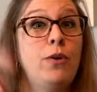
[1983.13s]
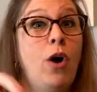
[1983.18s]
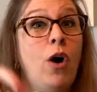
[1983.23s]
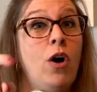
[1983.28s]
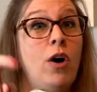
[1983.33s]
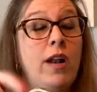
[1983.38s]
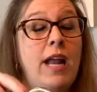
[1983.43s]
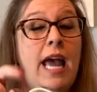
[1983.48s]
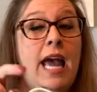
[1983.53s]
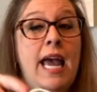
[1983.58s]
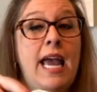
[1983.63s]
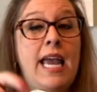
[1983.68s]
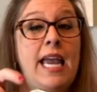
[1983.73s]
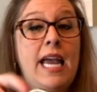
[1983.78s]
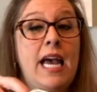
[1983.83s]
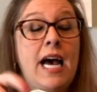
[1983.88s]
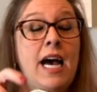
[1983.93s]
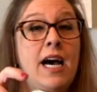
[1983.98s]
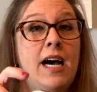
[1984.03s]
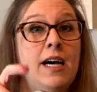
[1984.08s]
on a
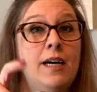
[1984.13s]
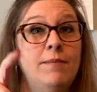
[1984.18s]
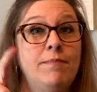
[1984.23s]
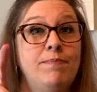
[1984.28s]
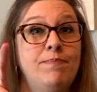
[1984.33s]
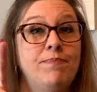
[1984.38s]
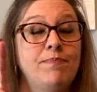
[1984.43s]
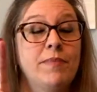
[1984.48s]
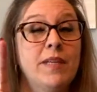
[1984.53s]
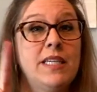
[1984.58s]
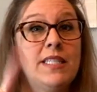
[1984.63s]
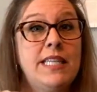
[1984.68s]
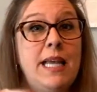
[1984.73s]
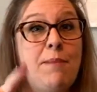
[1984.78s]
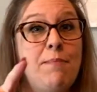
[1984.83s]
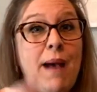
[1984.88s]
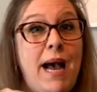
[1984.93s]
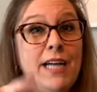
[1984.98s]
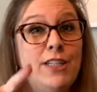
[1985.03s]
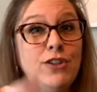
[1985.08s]
um, St.
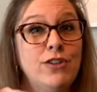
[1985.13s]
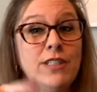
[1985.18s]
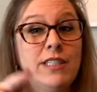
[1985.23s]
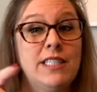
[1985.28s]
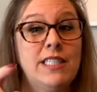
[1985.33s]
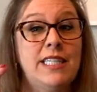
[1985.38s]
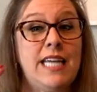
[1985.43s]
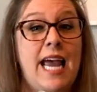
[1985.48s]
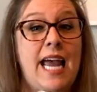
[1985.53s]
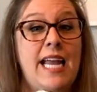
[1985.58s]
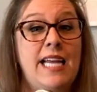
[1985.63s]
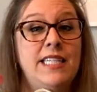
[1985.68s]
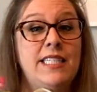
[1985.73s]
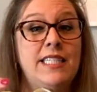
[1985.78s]
Patrick's Day